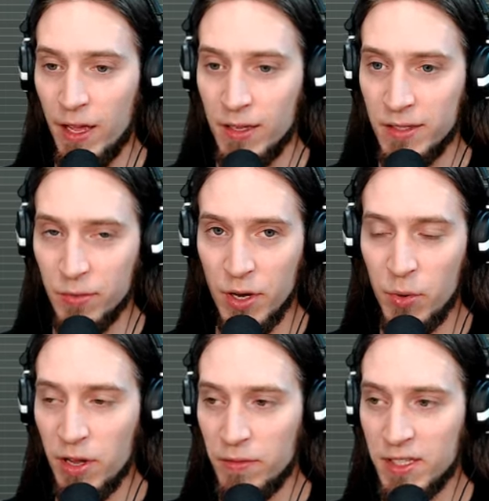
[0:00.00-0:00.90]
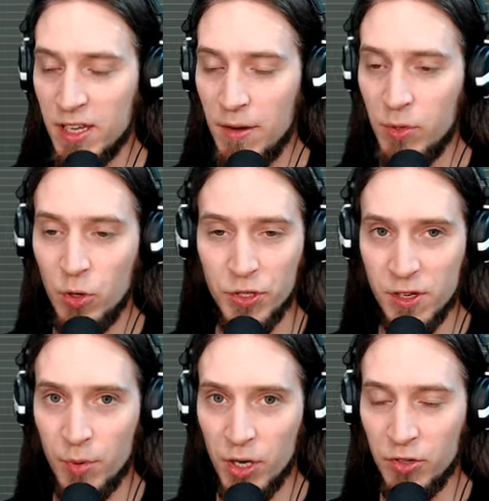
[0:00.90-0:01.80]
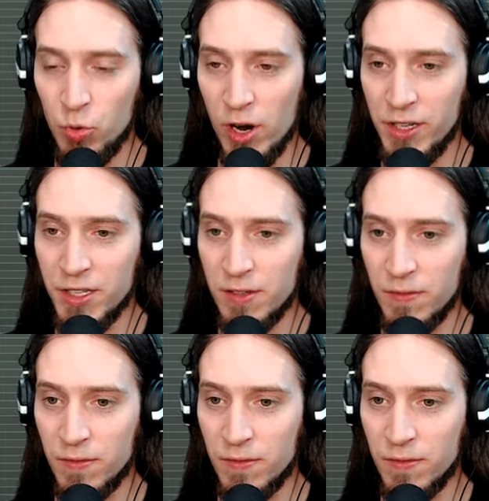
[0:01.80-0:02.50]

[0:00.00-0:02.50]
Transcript: So now we have the same noise component twice,